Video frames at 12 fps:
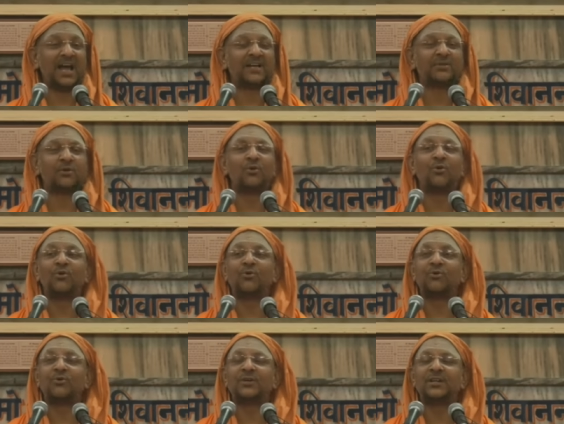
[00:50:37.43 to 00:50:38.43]
and the
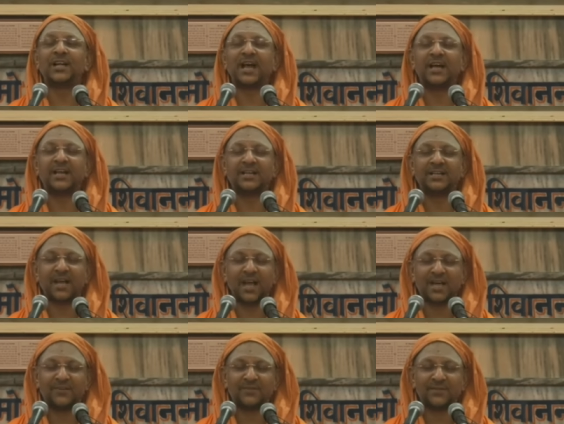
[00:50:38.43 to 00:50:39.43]
whole night
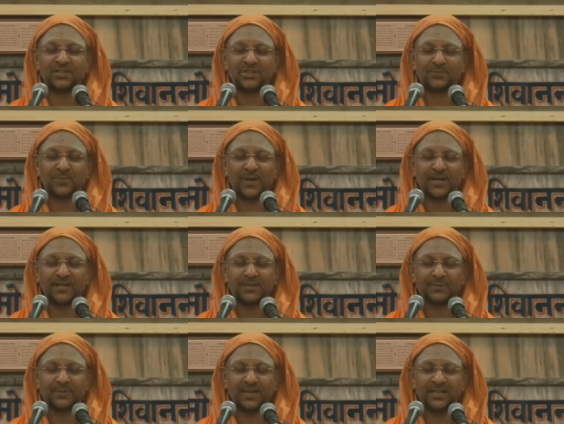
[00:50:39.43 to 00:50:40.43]
I will
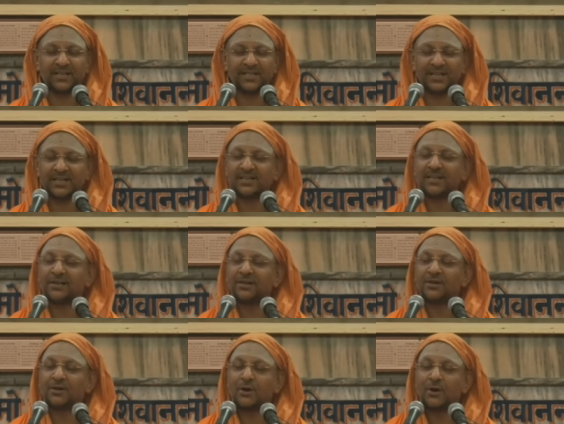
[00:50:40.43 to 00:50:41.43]
spend
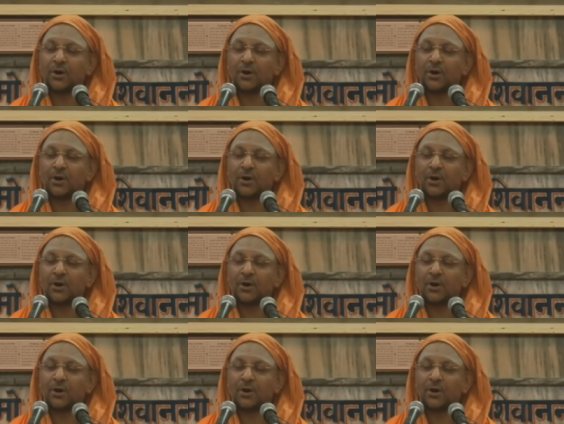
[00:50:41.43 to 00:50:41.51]
meditating